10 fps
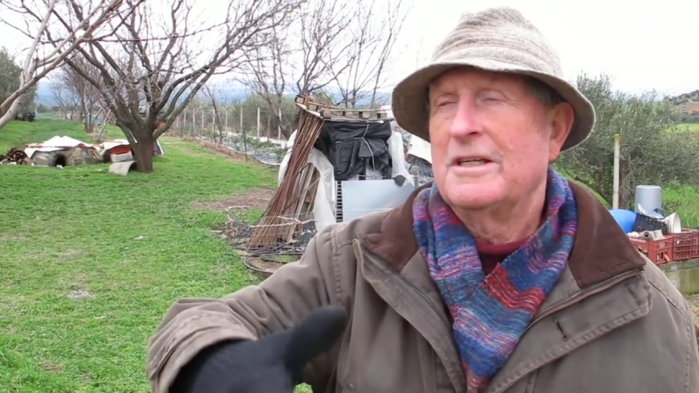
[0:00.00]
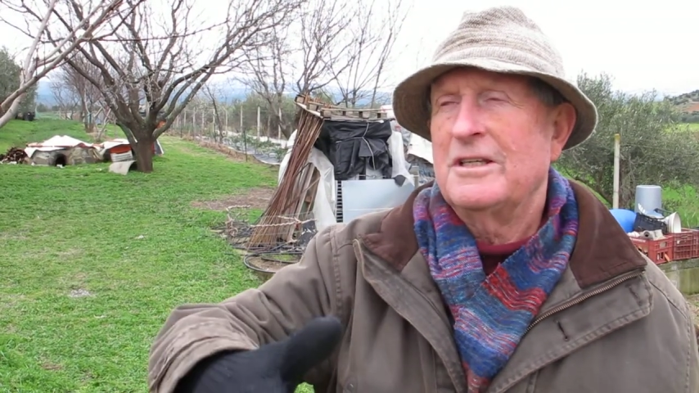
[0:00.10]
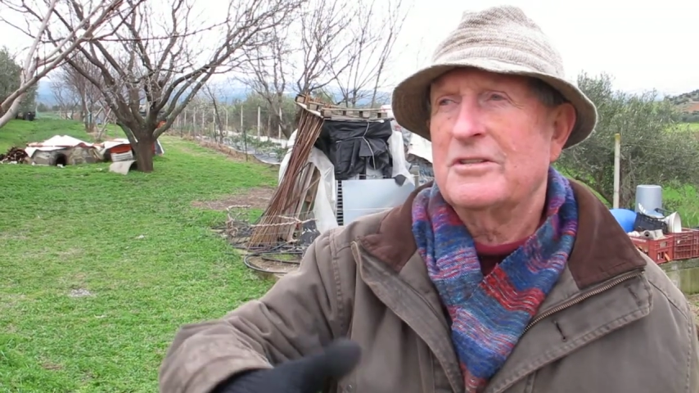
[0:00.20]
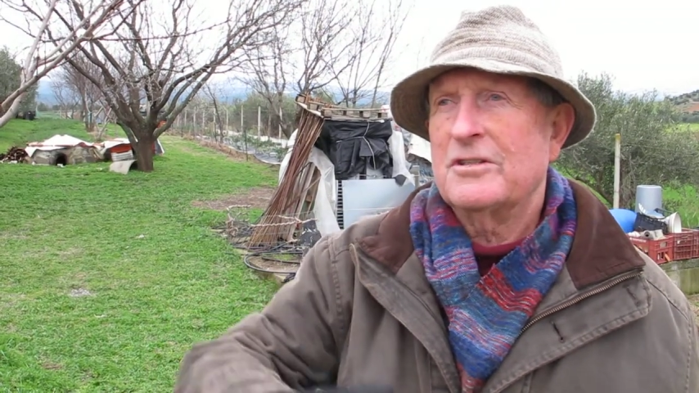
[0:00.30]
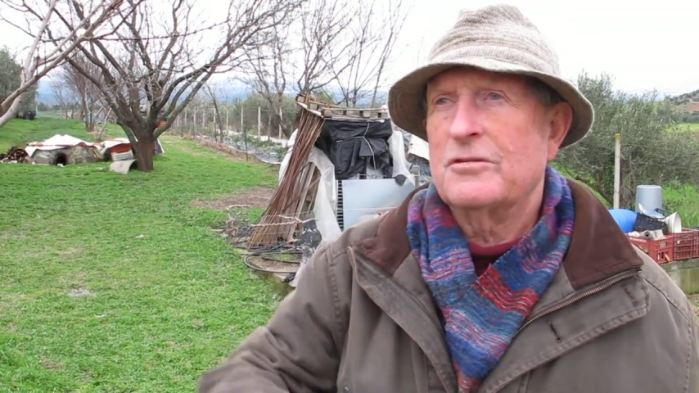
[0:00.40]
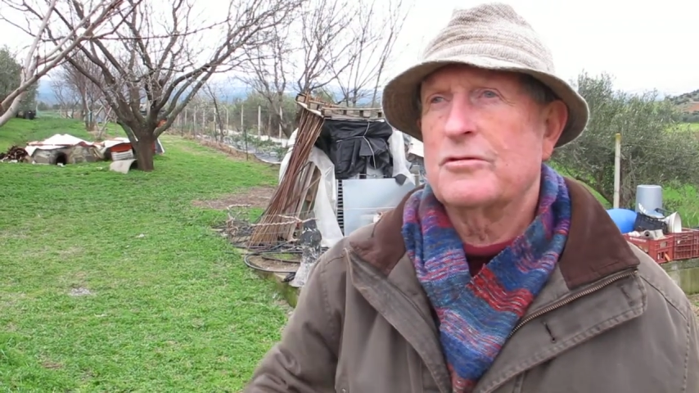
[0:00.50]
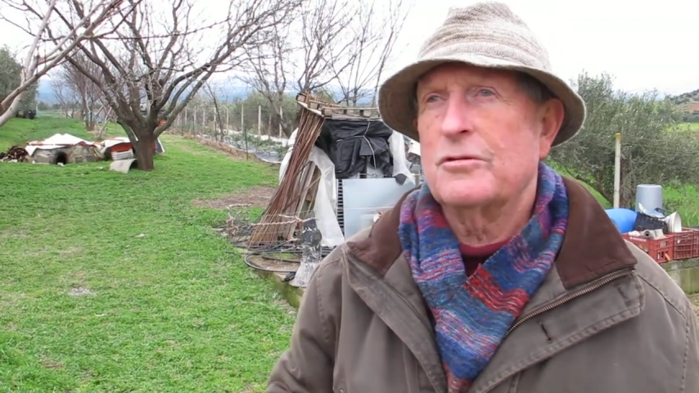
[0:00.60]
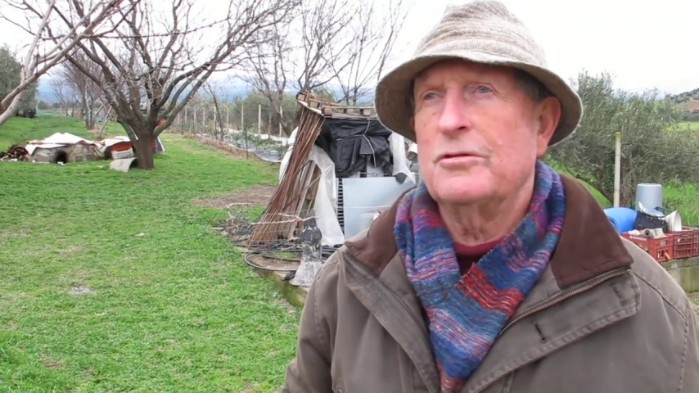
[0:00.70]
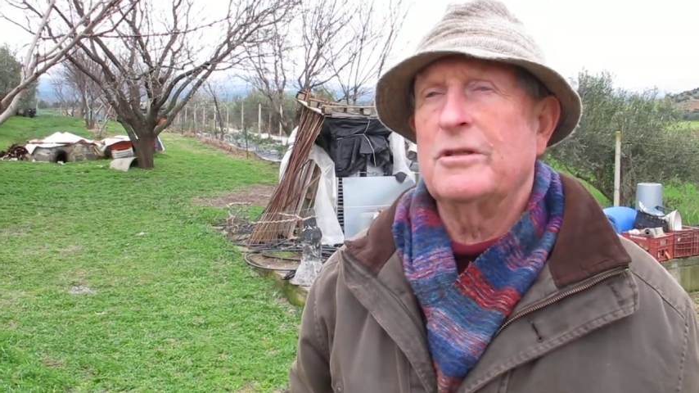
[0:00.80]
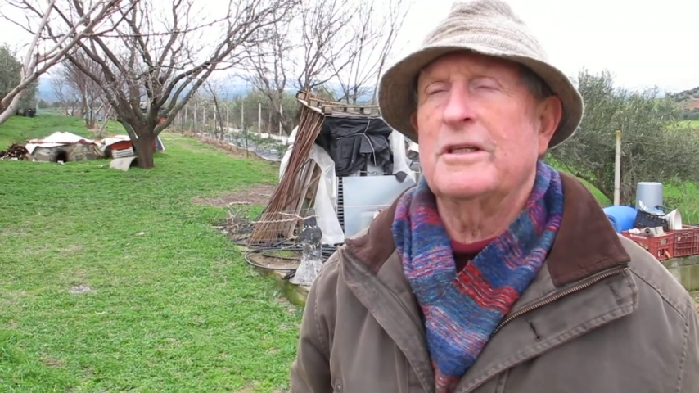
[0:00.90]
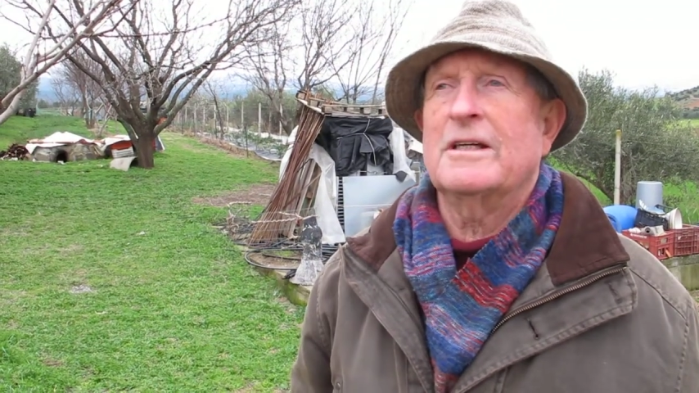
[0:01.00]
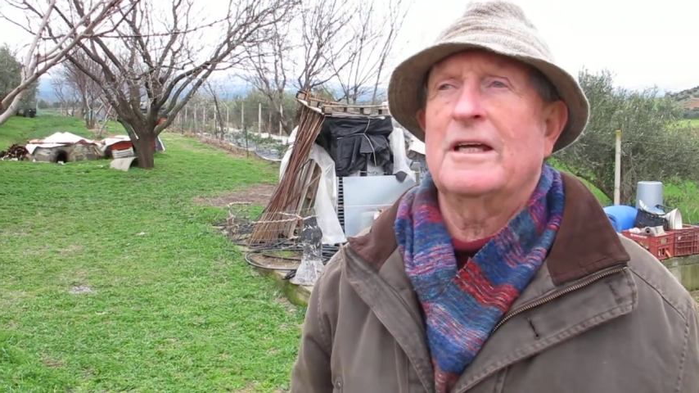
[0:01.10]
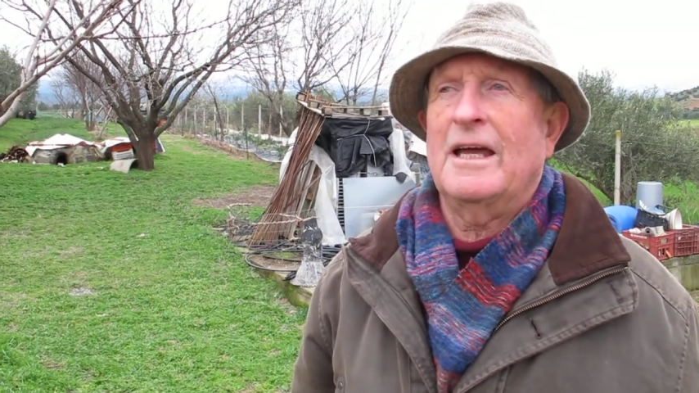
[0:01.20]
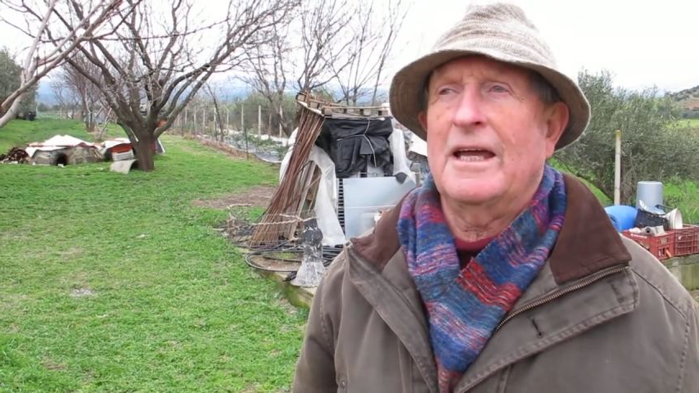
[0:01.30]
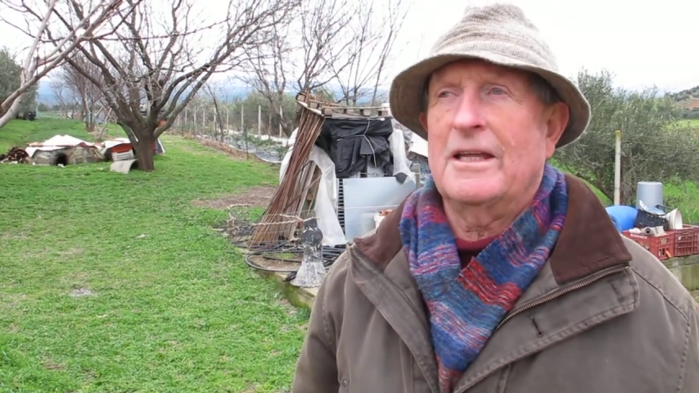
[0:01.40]
is intruding
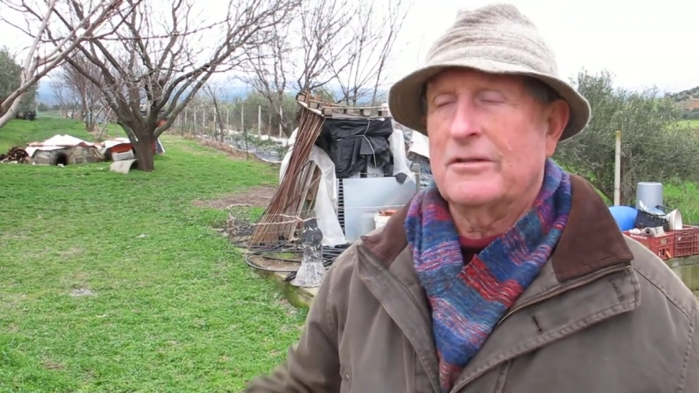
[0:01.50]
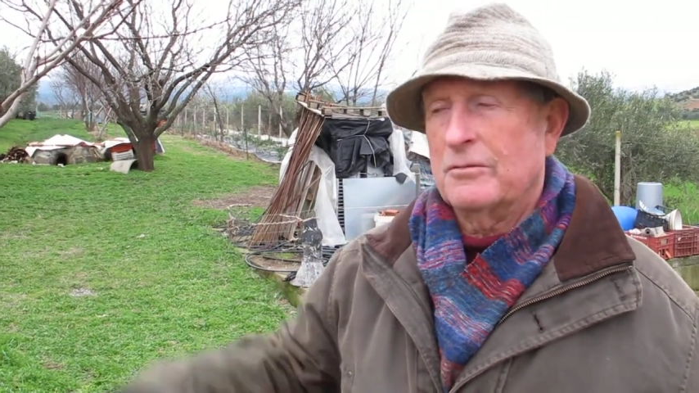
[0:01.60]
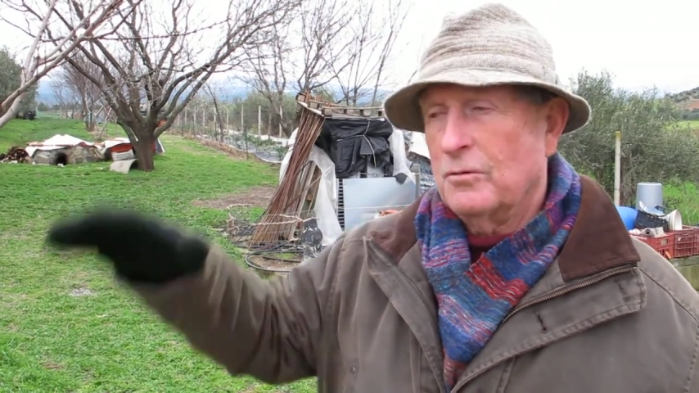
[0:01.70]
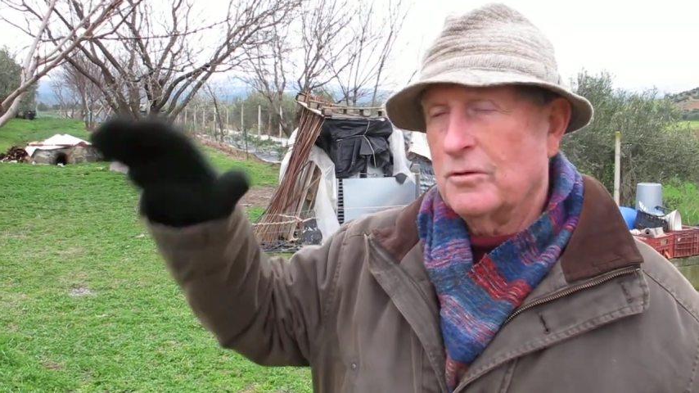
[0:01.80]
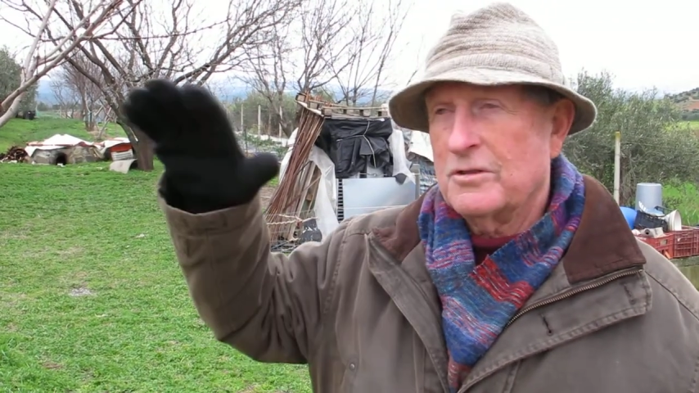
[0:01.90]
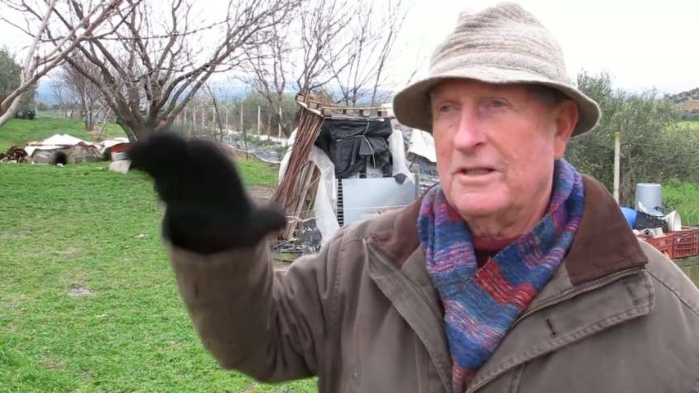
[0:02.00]
and the water